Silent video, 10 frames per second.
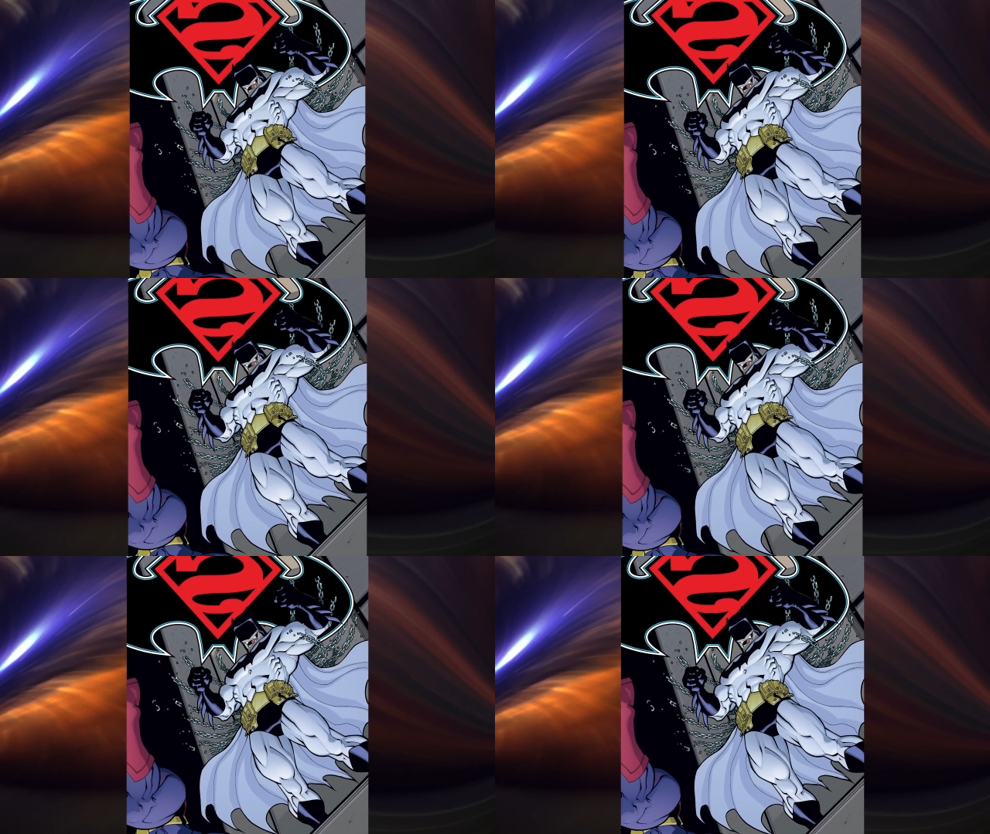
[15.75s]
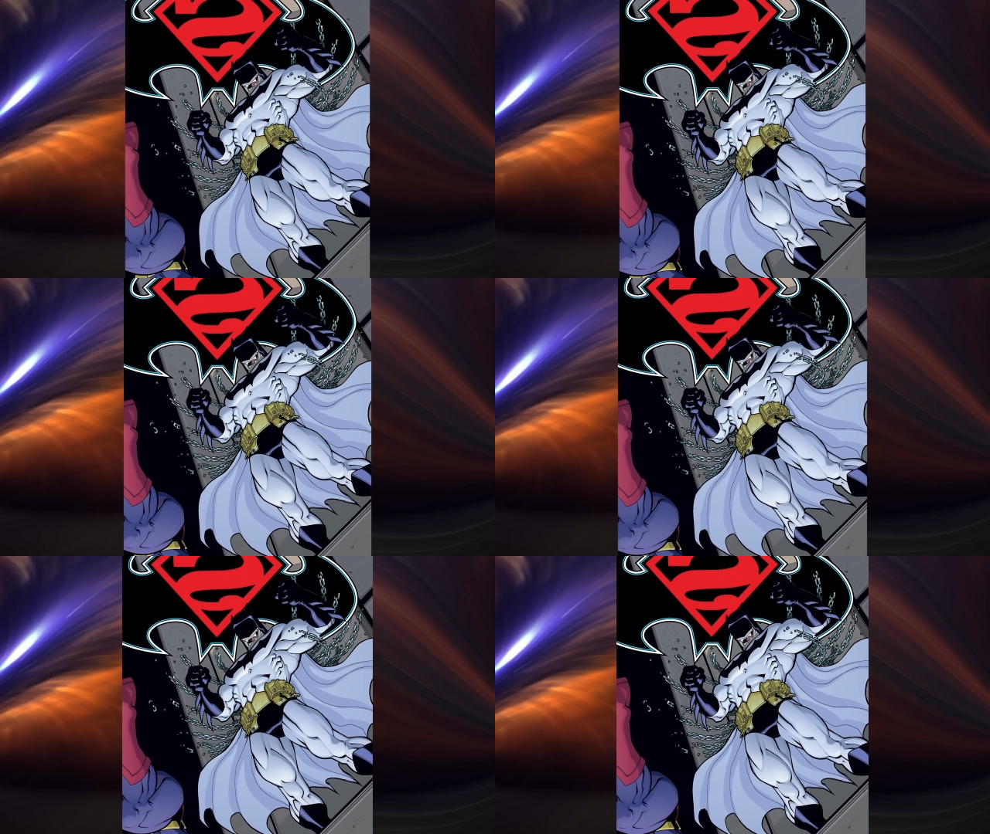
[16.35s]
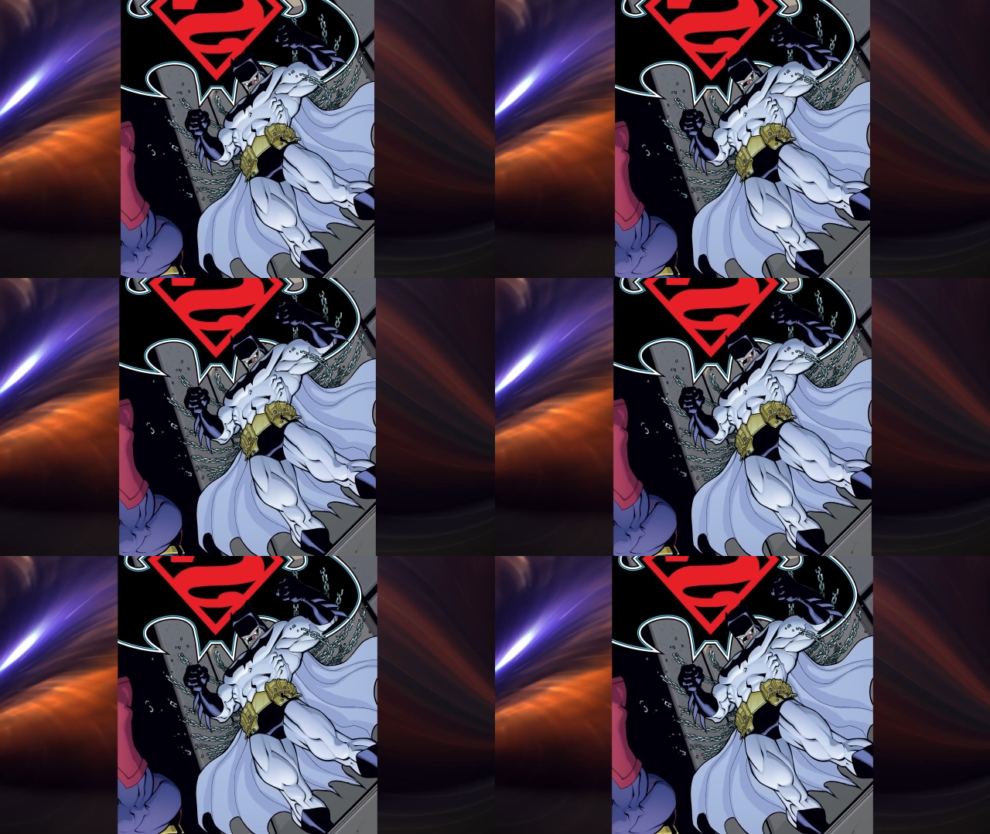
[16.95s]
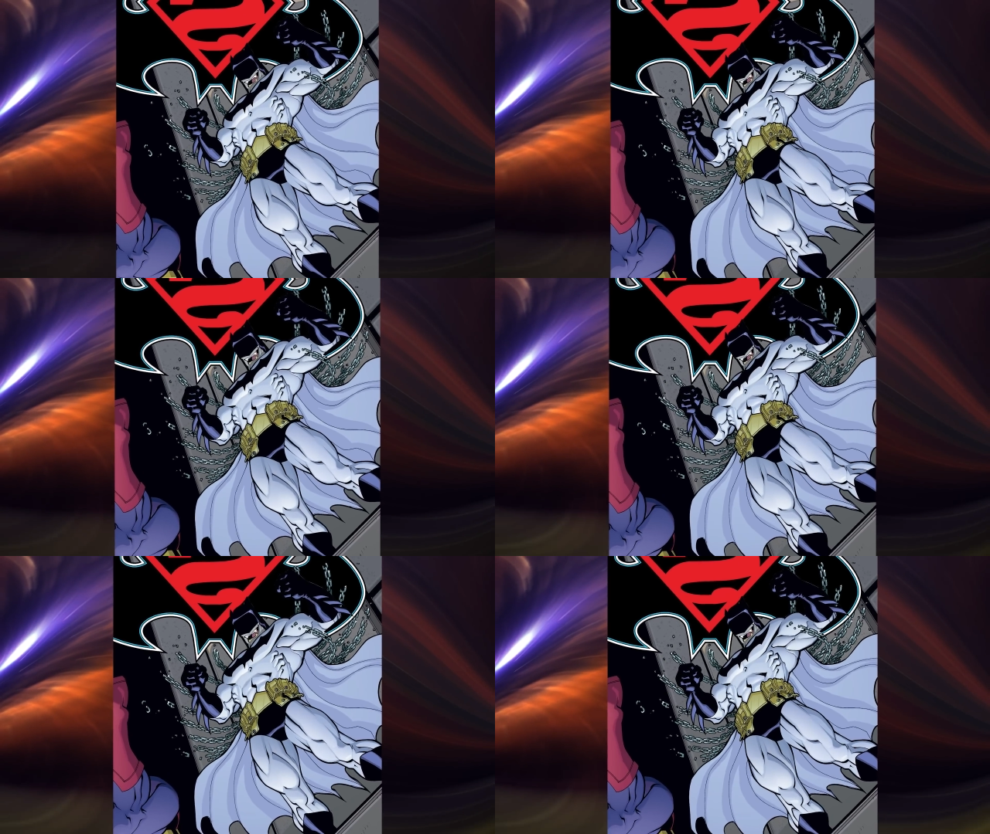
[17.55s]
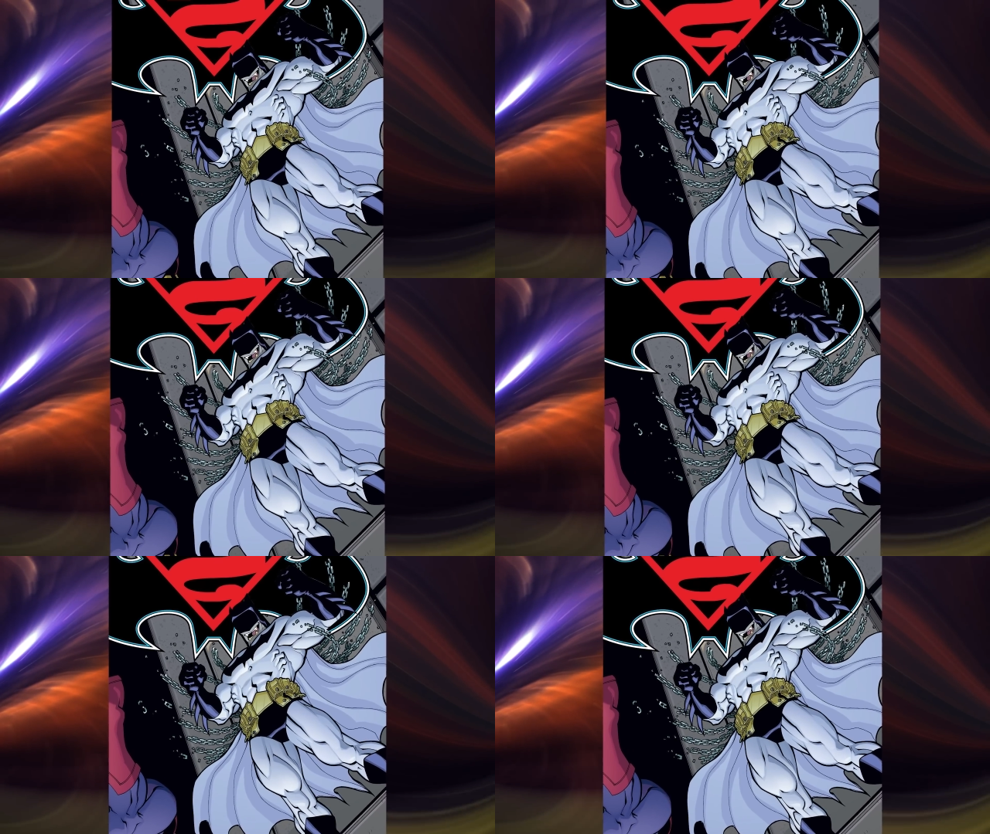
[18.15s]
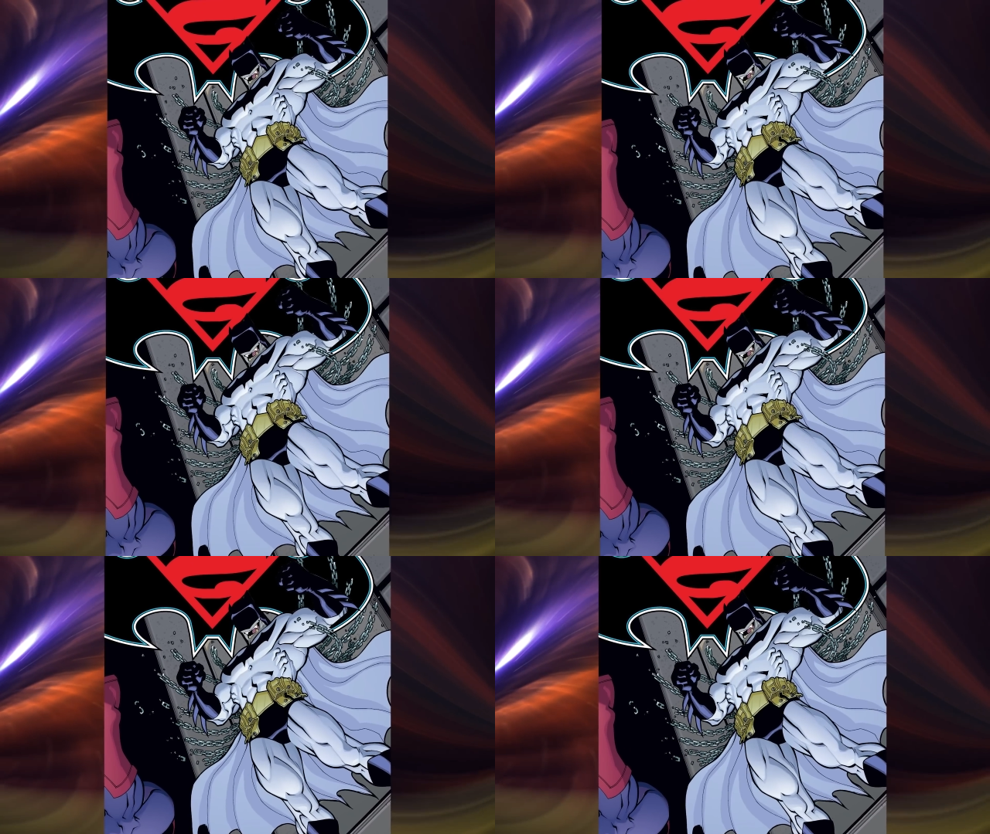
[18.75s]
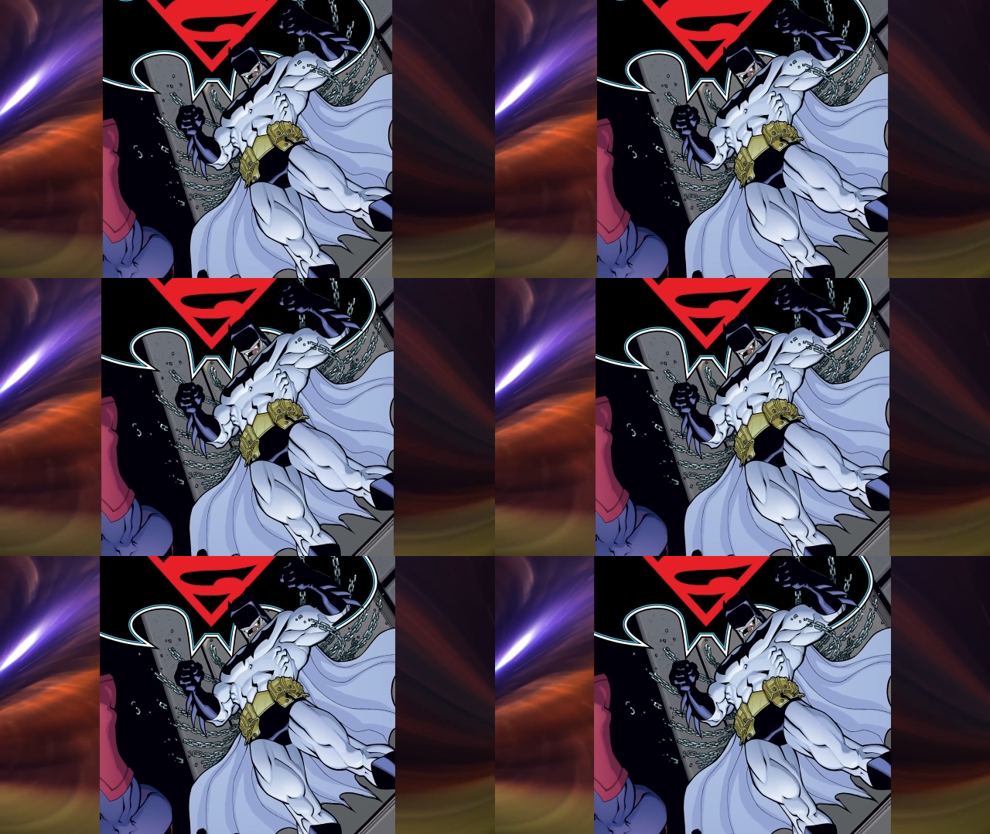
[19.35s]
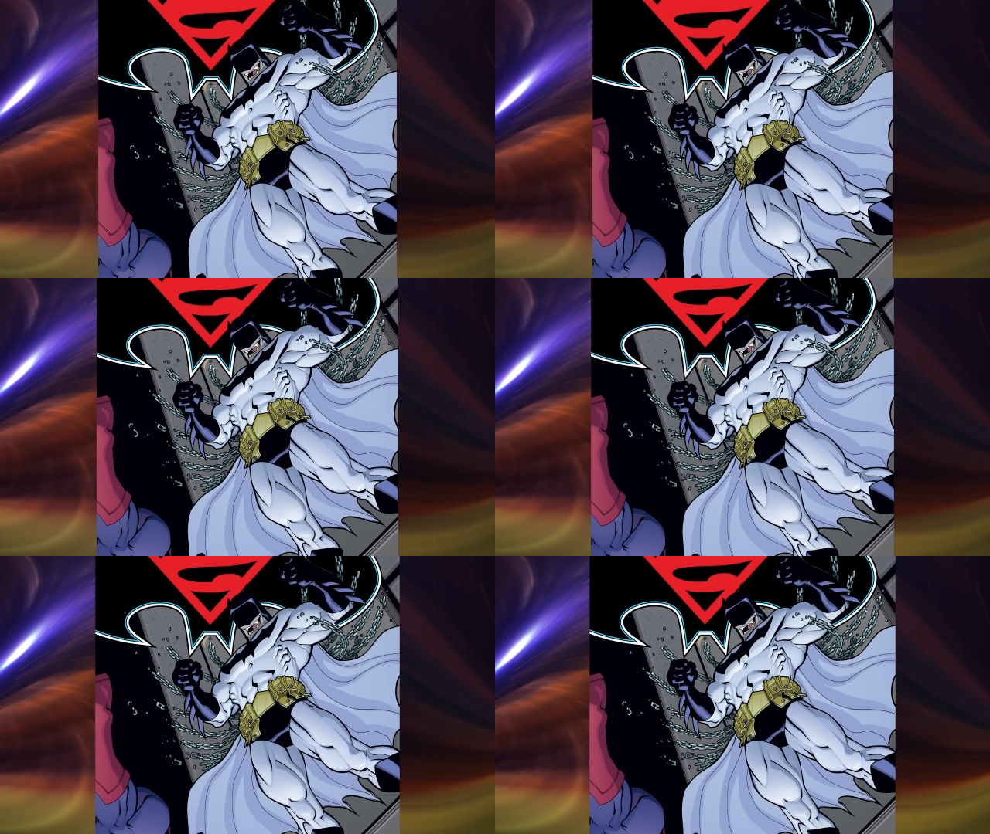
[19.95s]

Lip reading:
(no speaker visible)